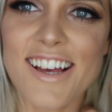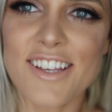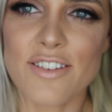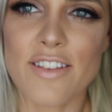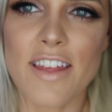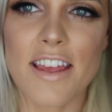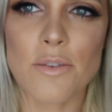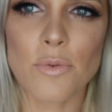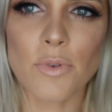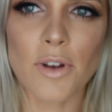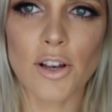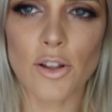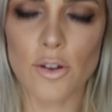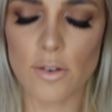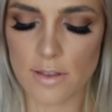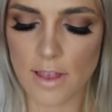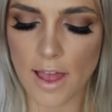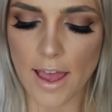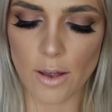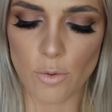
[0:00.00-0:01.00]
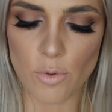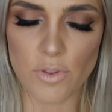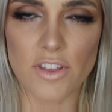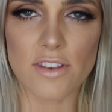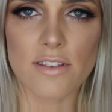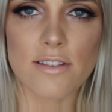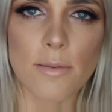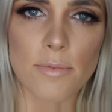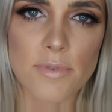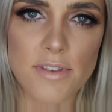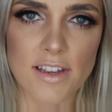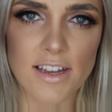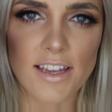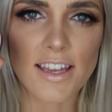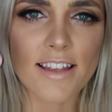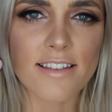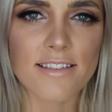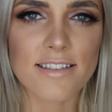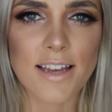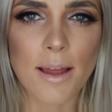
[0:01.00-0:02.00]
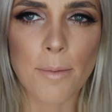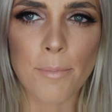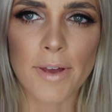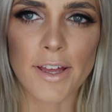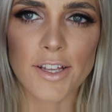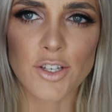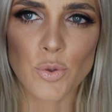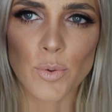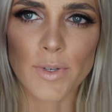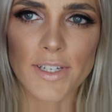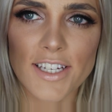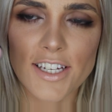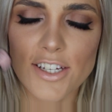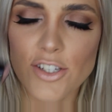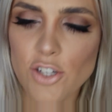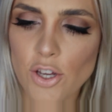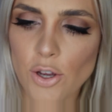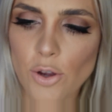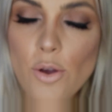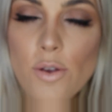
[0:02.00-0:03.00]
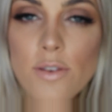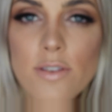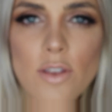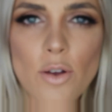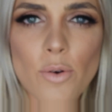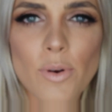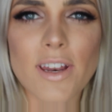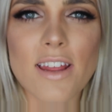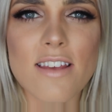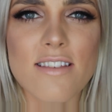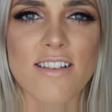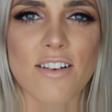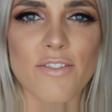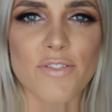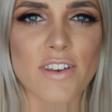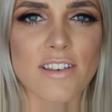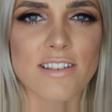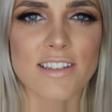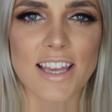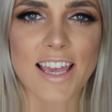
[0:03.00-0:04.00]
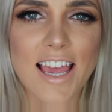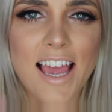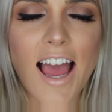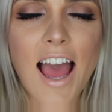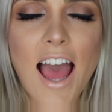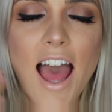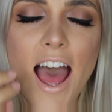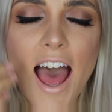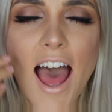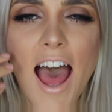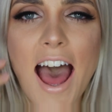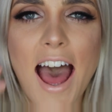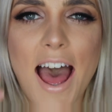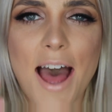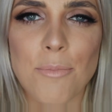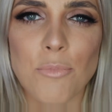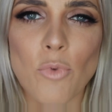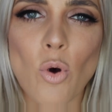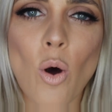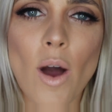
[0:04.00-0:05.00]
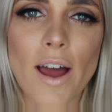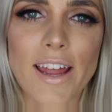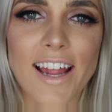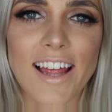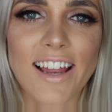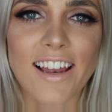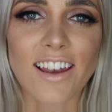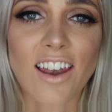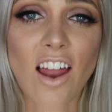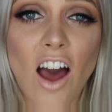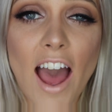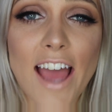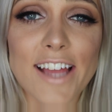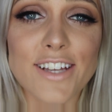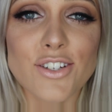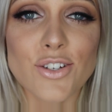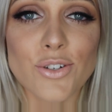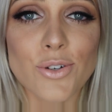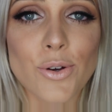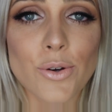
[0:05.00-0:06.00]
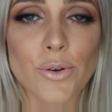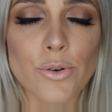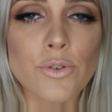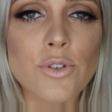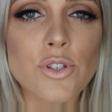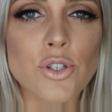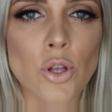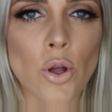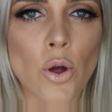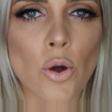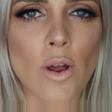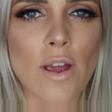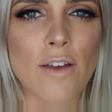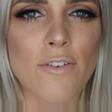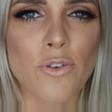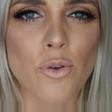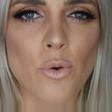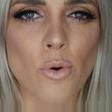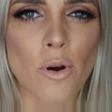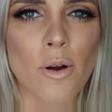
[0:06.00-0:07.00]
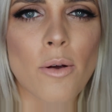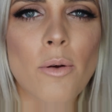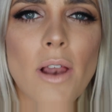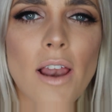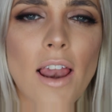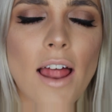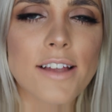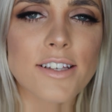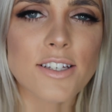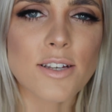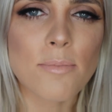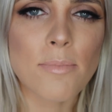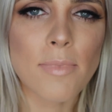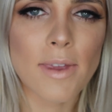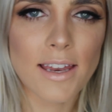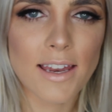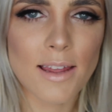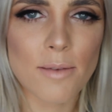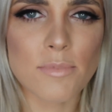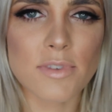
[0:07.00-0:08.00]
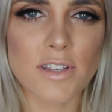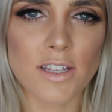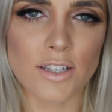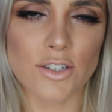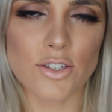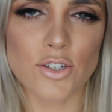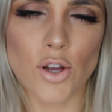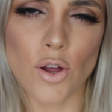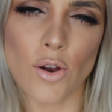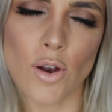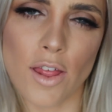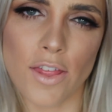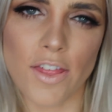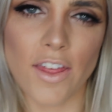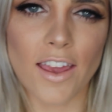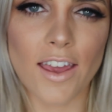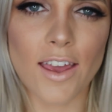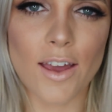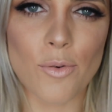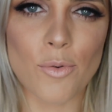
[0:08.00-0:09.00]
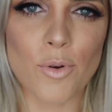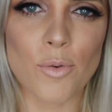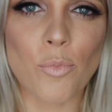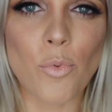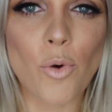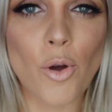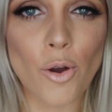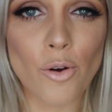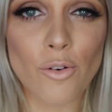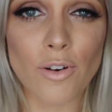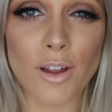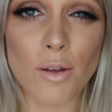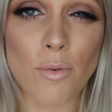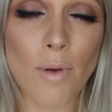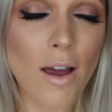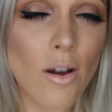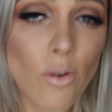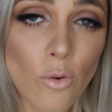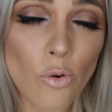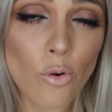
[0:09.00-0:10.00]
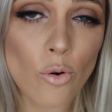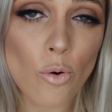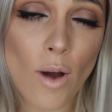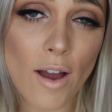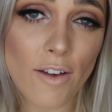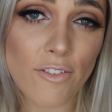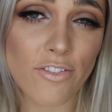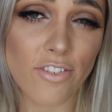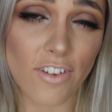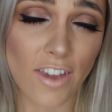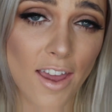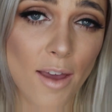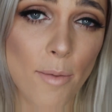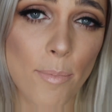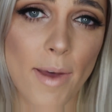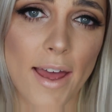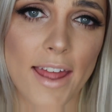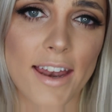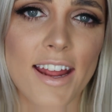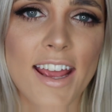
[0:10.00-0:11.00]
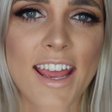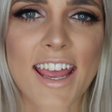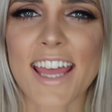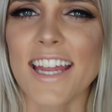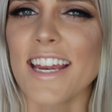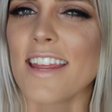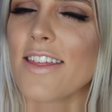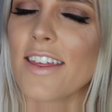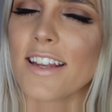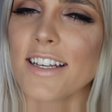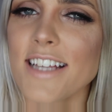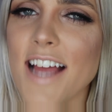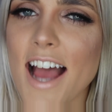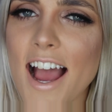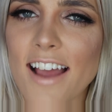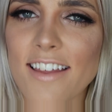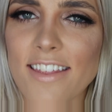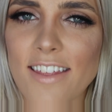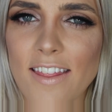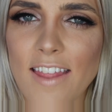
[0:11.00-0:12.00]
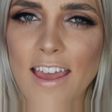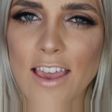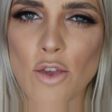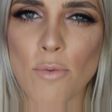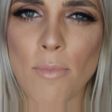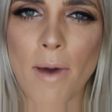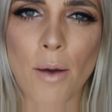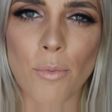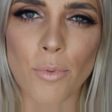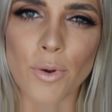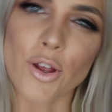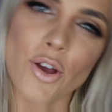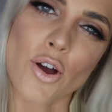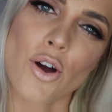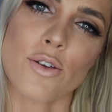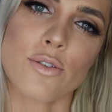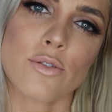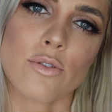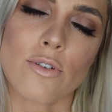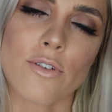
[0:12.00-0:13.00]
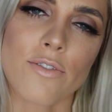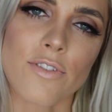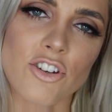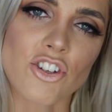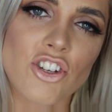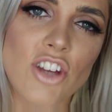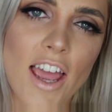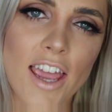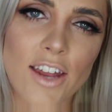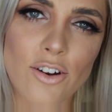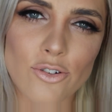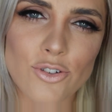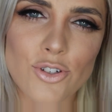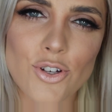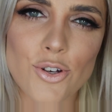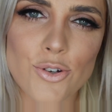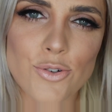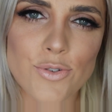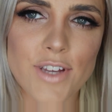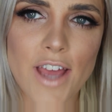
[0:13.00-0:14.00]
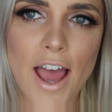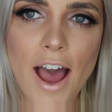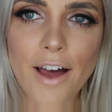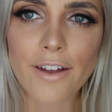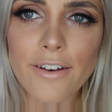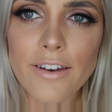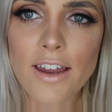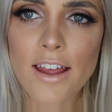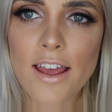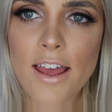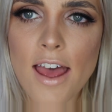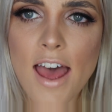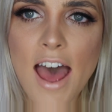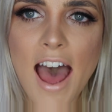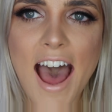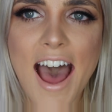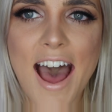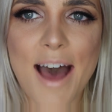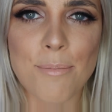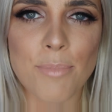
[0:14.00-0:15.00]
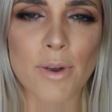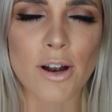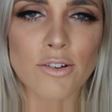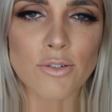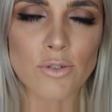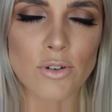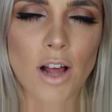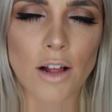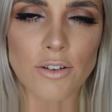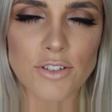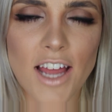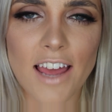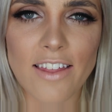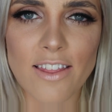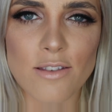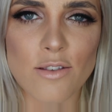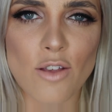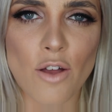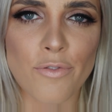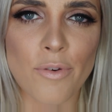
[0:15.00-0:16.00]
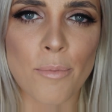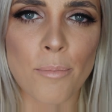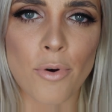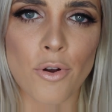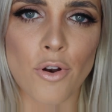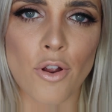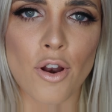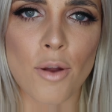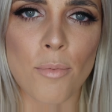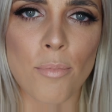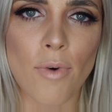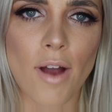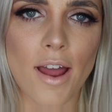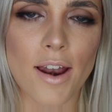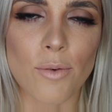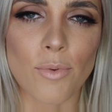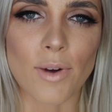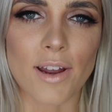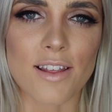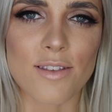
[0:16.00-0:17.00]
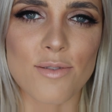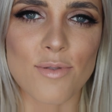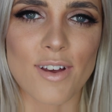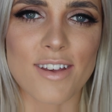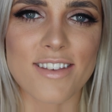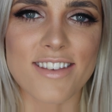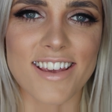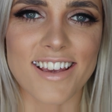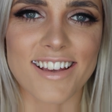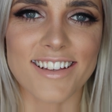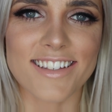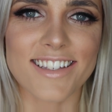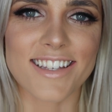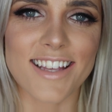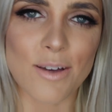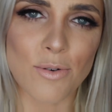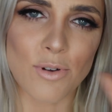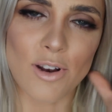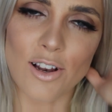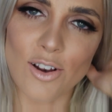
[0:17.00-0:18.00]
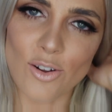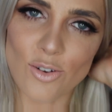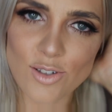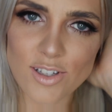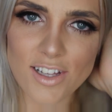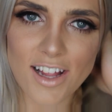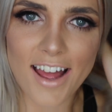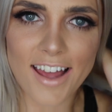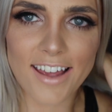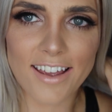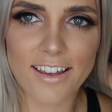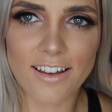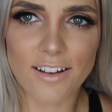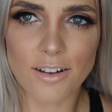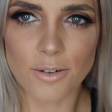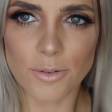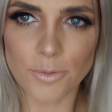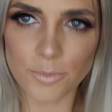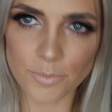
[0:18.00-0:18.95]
So that's what it looks like with this lipstick. It's number 22, so it is obviously quite a light nude, so if you're a light to medium skin tone, I think it would work really well, or quite fair, but anything darker than that, you might want to go sort of a shade or two down. But I'll take this off and put on a brighter one as well, so you can see what it looks like.